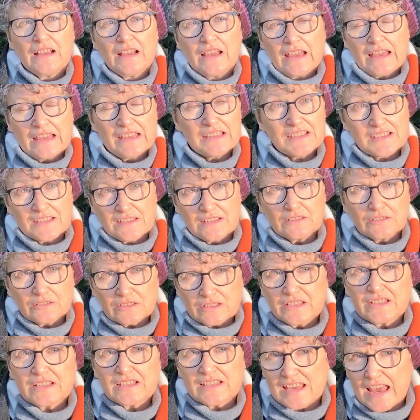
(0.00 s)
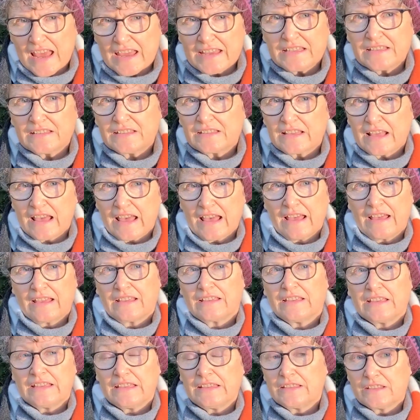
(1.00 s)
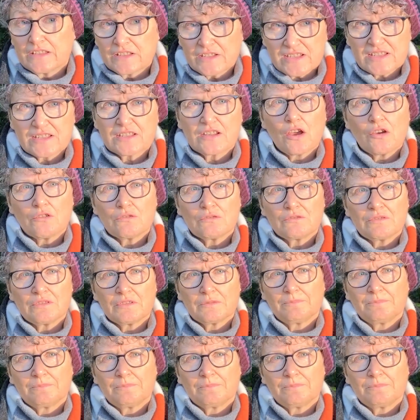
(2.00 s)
is still contained there in the stone.